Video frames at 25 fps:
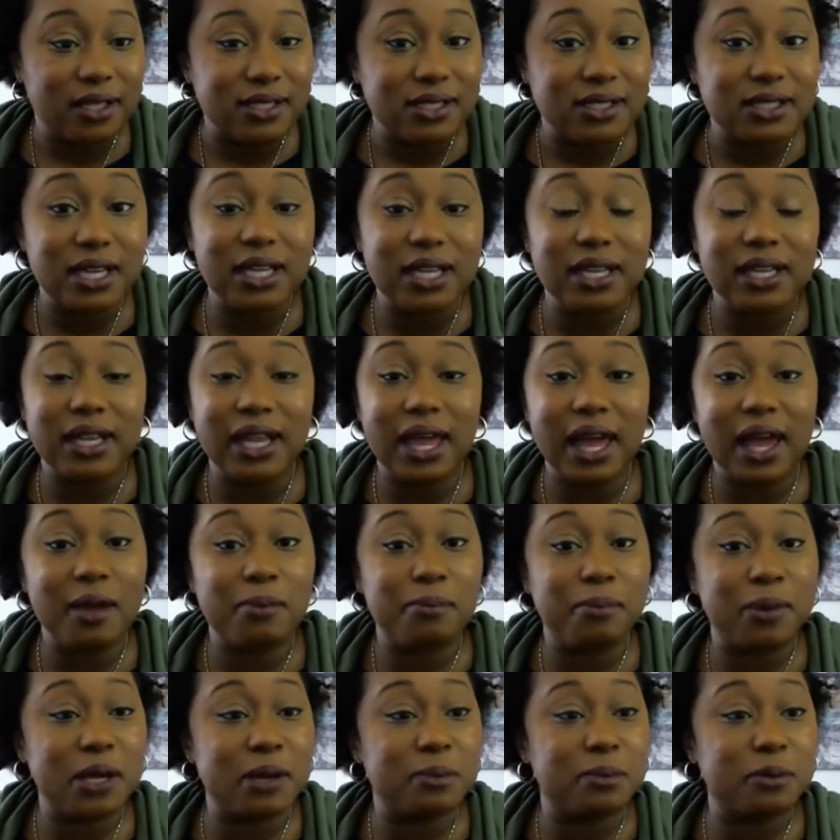to
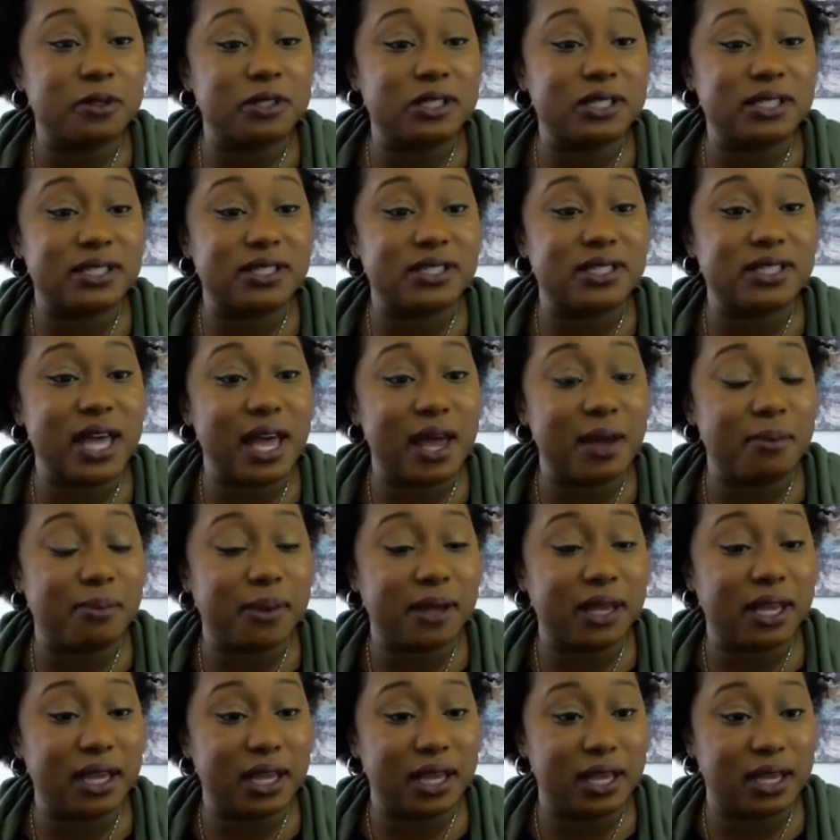let people step
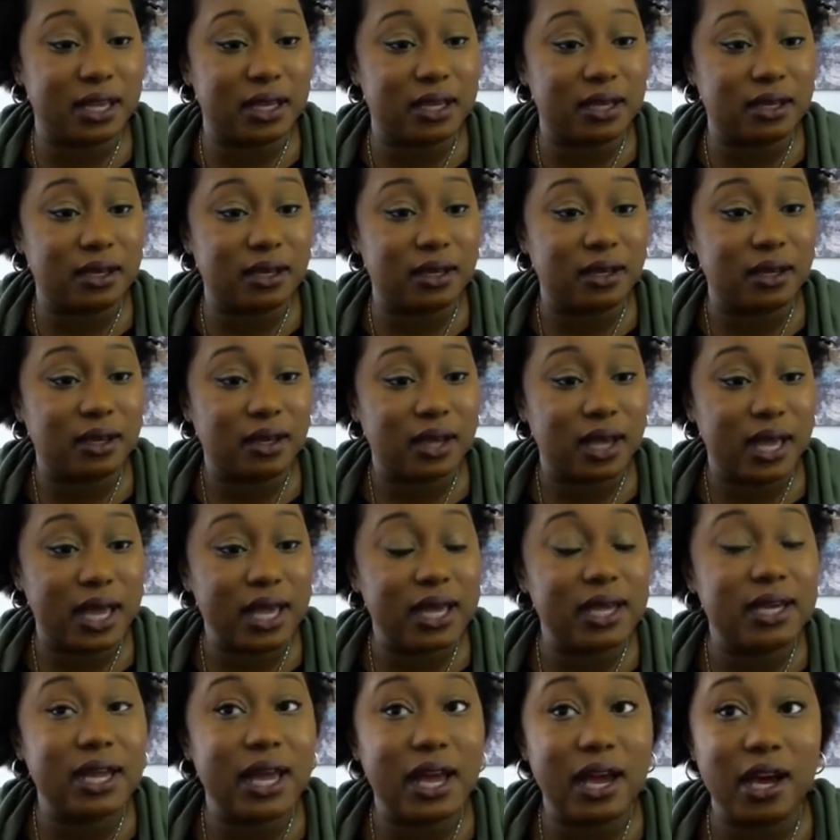in
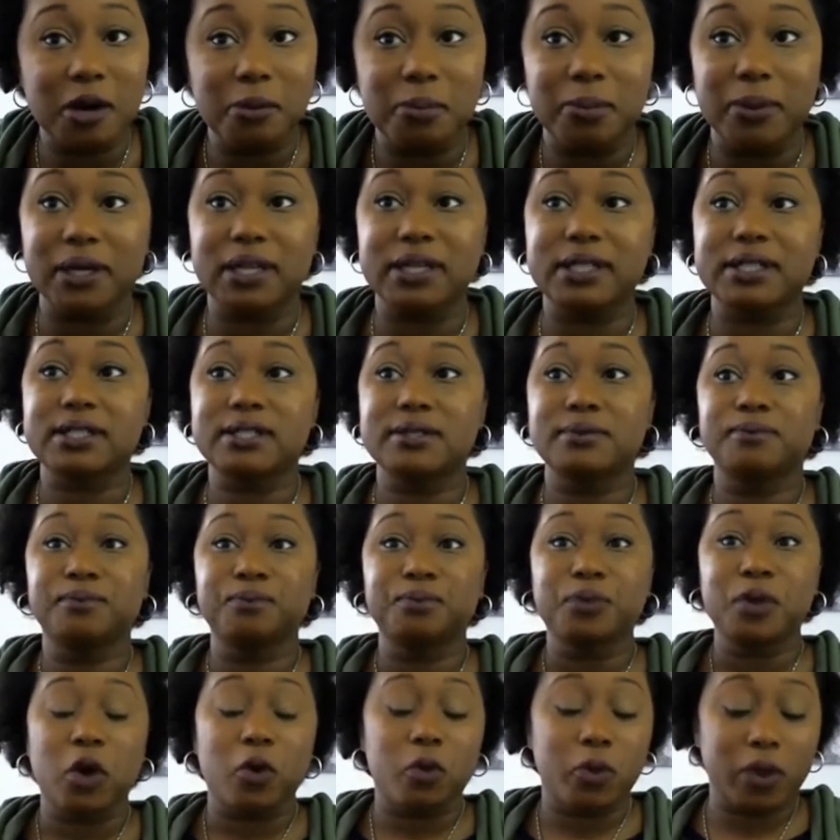and help us.
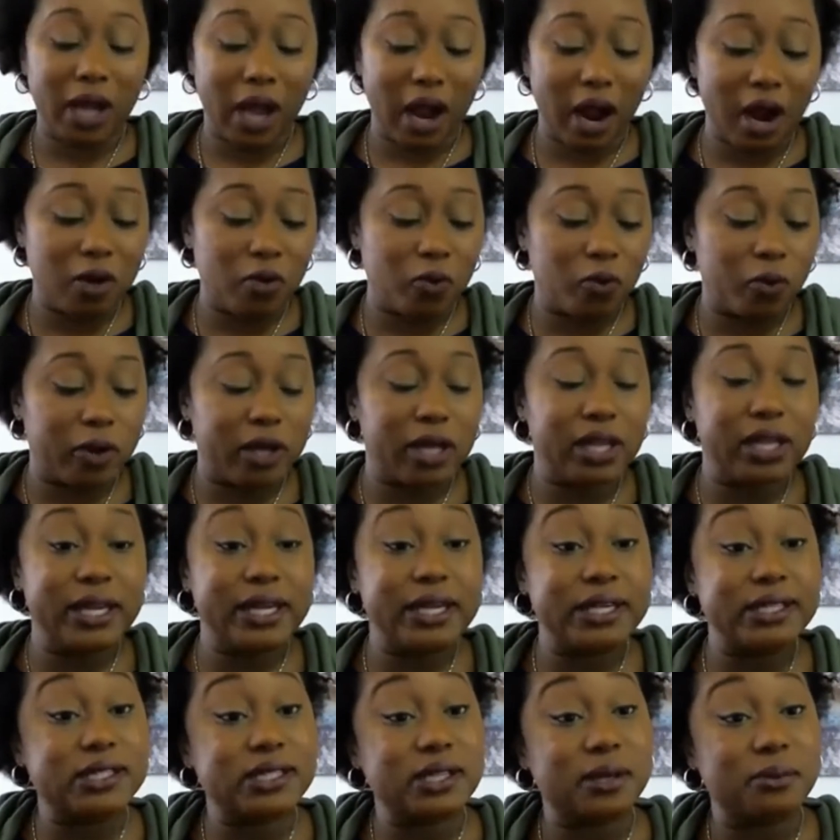We aren't
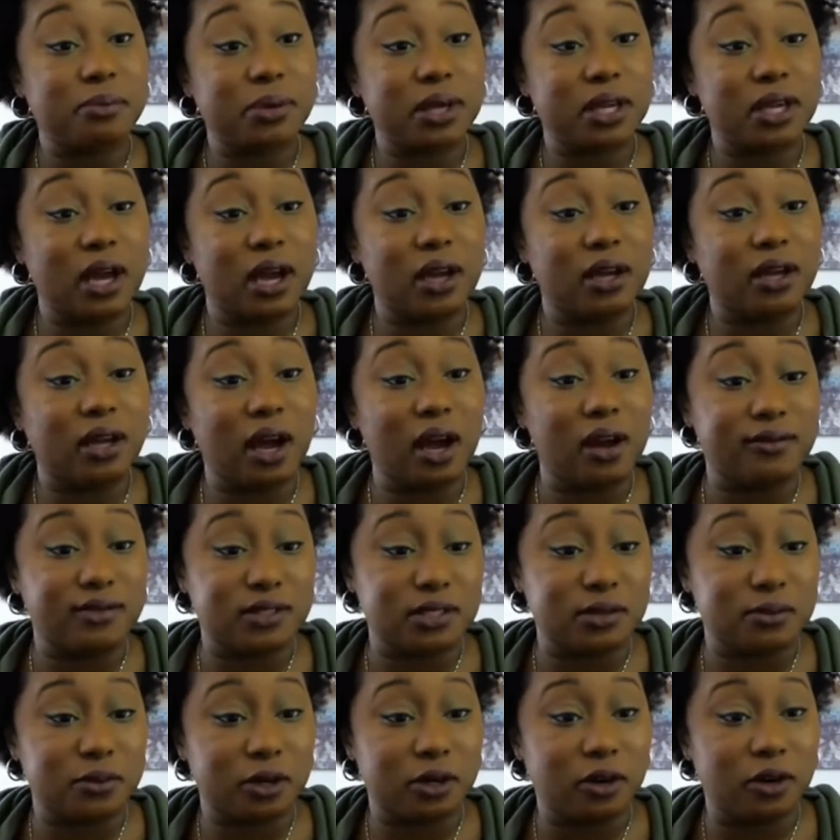willing to be
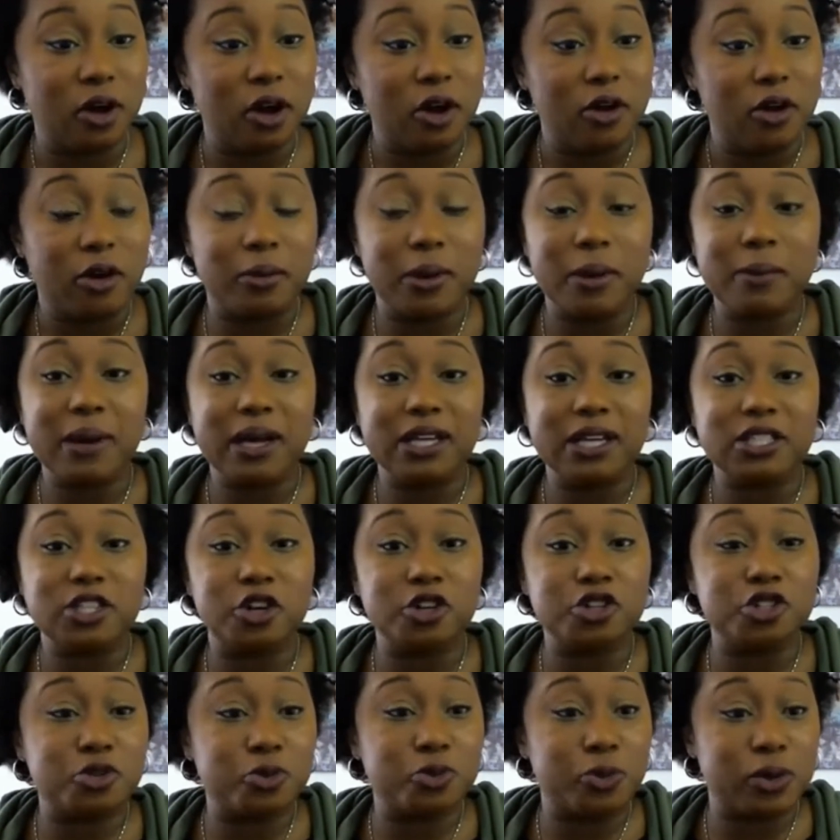uncomfortable. Remember, I
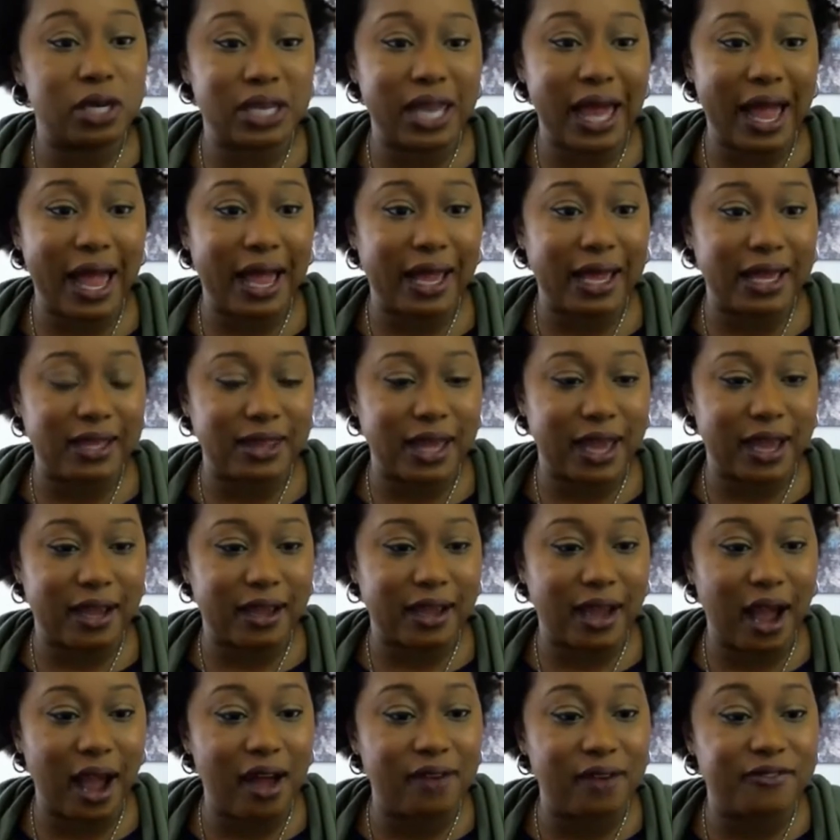told you we're lacking that
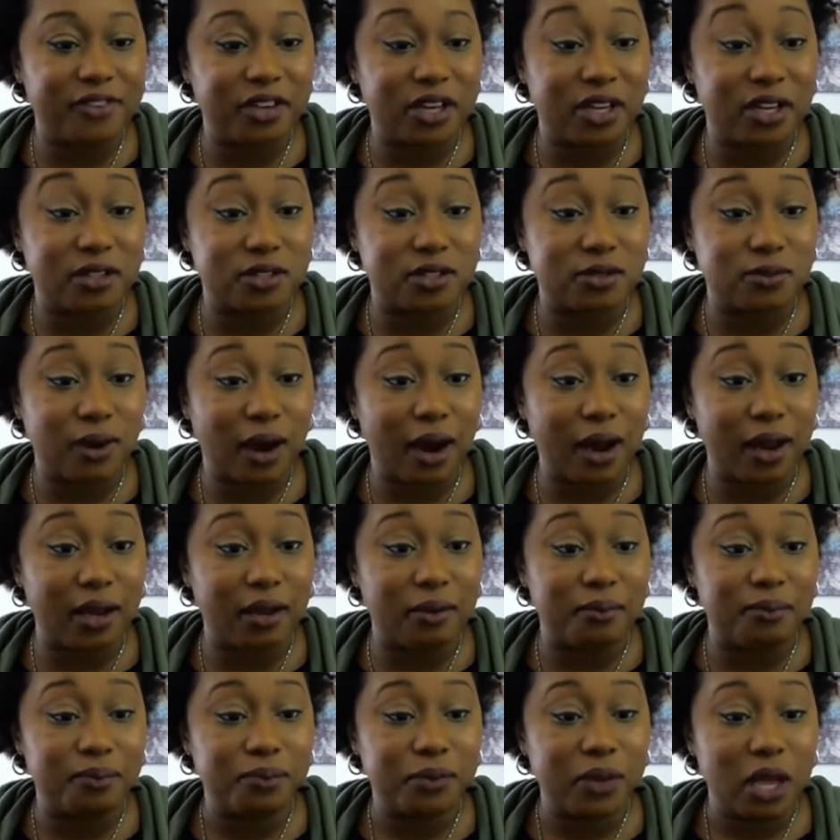confidence, right?
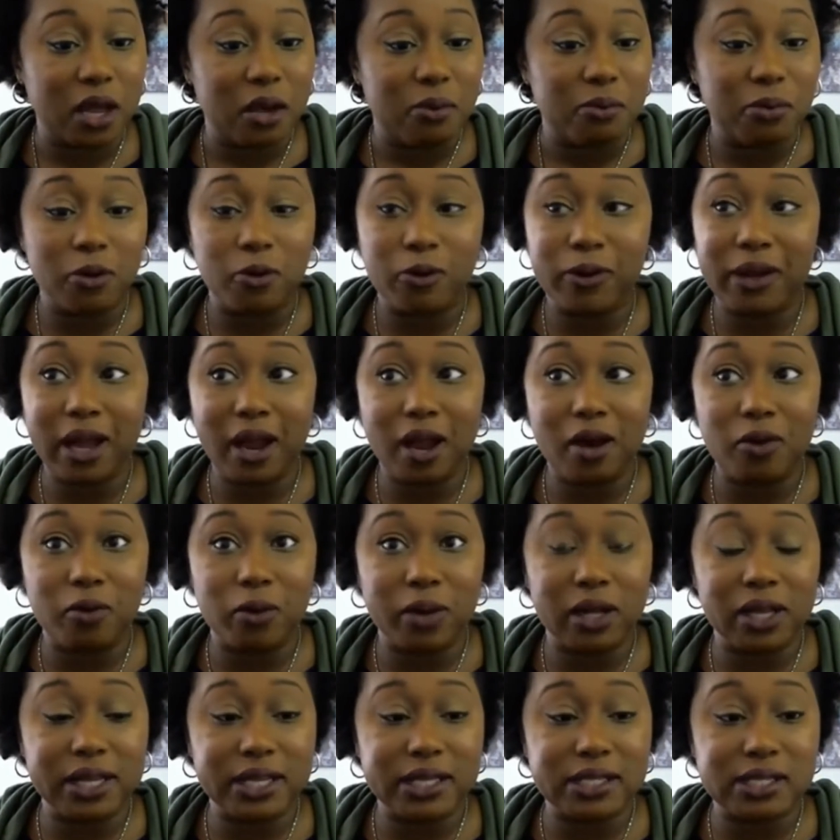But we aren't
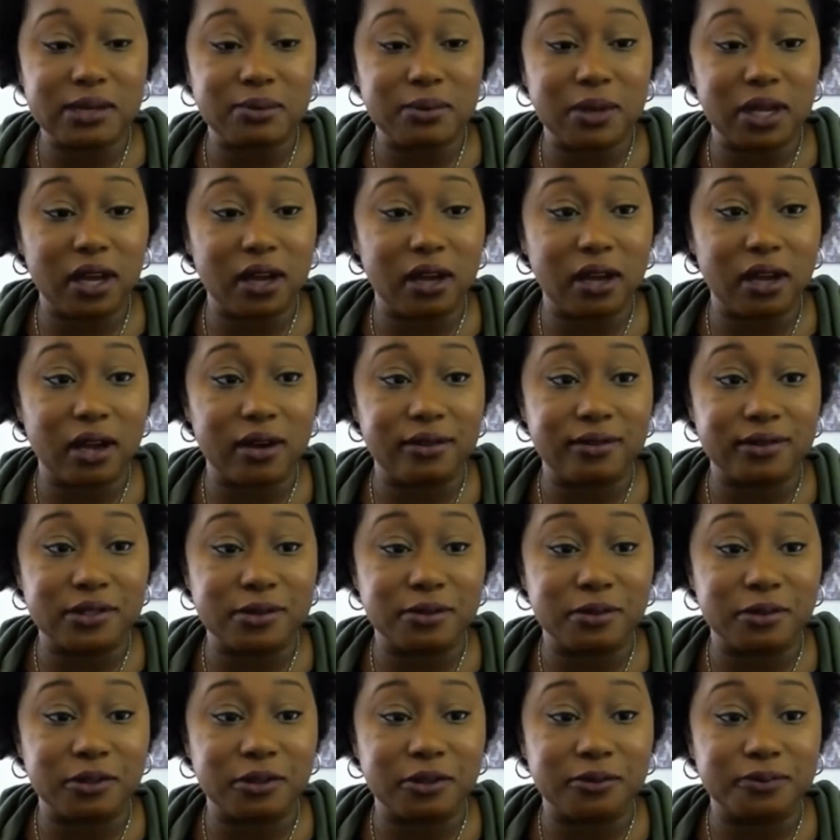willing to be
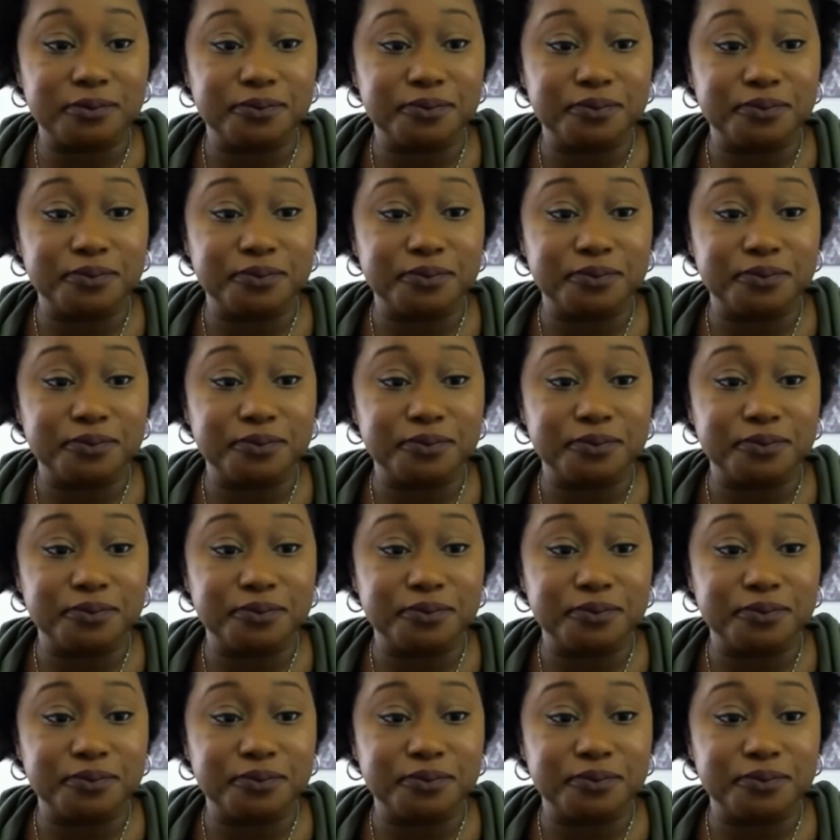uncomfortable.